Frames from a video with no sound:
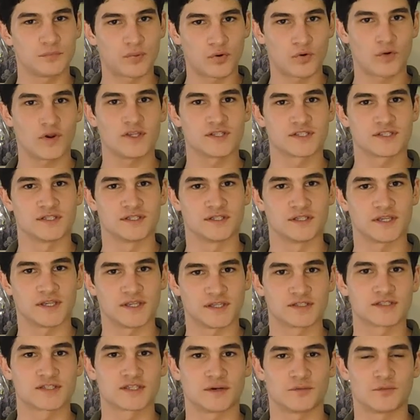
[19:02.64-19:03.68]
poisoned
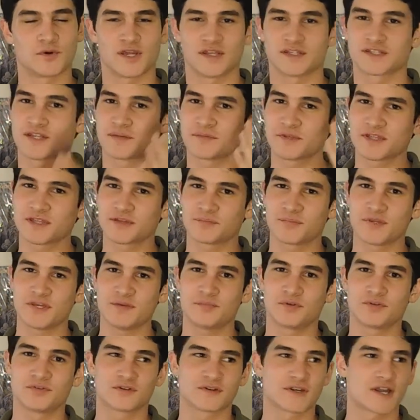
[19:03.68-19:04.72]
in some way, something that
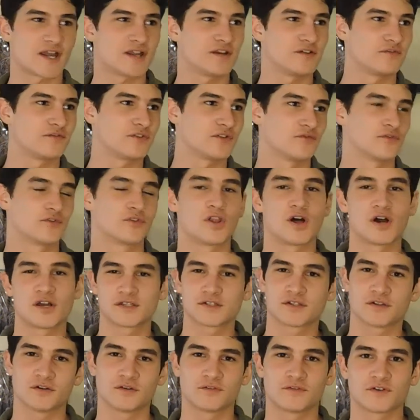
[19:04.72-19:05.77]
people kind of have
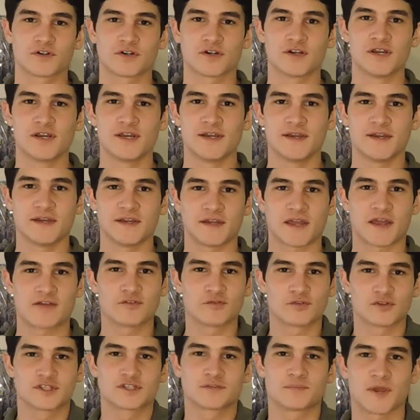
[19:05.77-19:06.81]
glossed over.
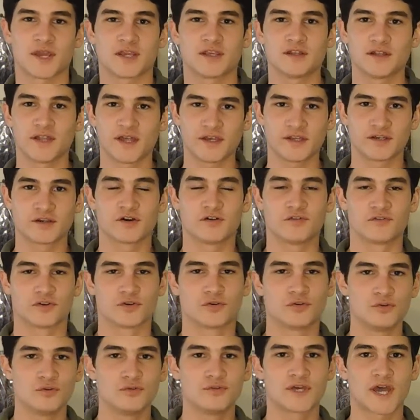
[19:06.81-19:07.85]
Everyone's speculating over
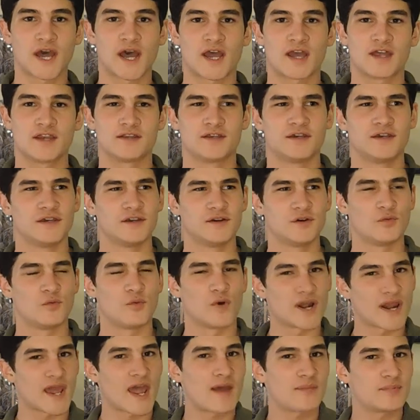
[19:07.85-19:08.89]
who died.
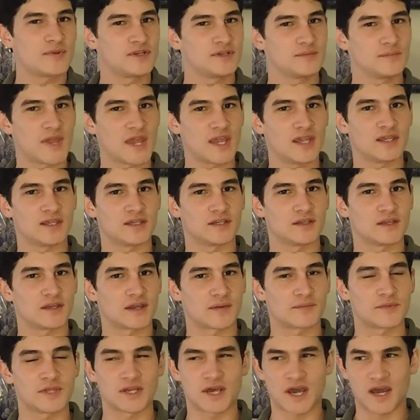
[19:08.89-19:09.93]
What happened to Maggie? I
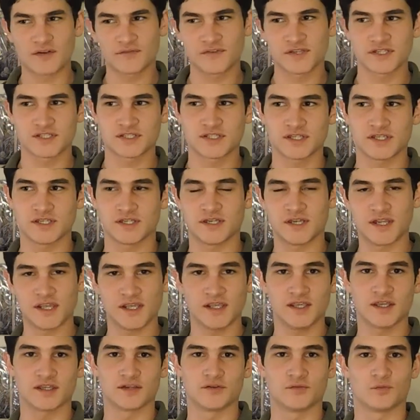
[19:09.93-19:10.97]
mean, obviously
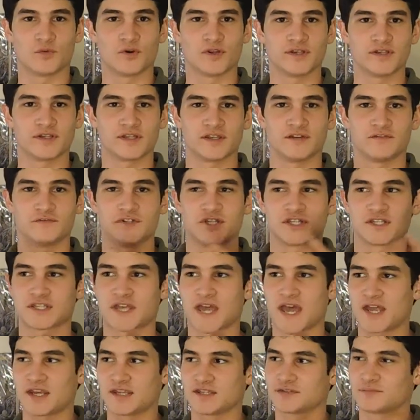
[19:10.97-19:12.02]
Negan wouldn't have just
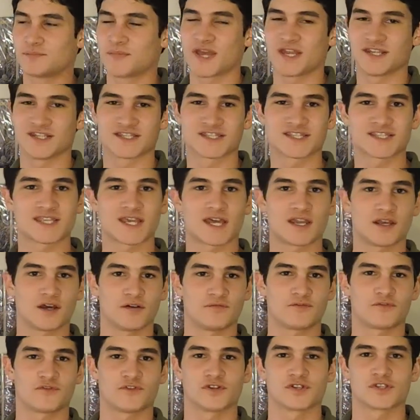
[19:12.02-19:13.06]
had his men set up
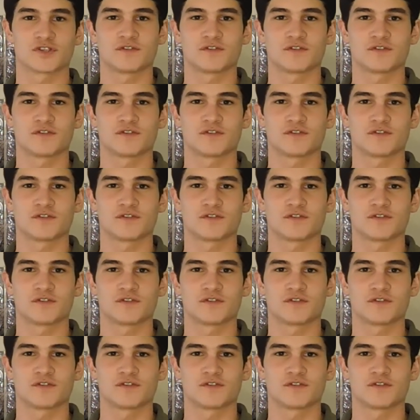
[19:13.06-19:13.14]
for